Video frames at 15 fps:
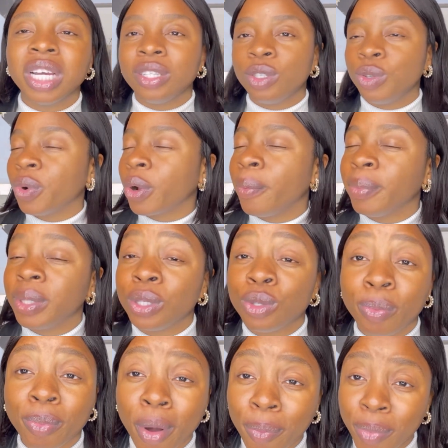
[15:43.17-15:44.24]
I need to recommend it to
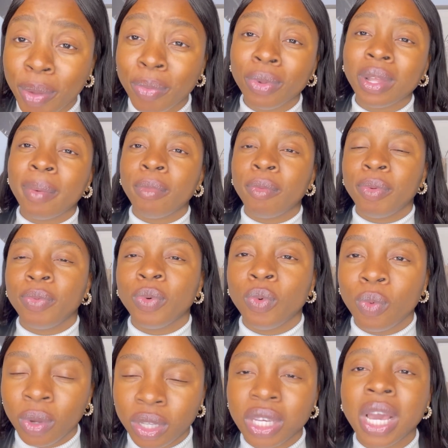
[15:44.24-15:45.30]
more people and more people
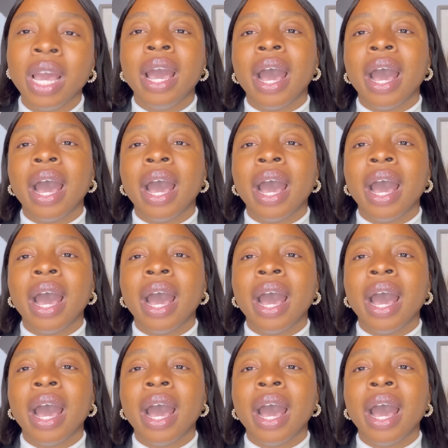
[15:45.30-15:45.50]
watch,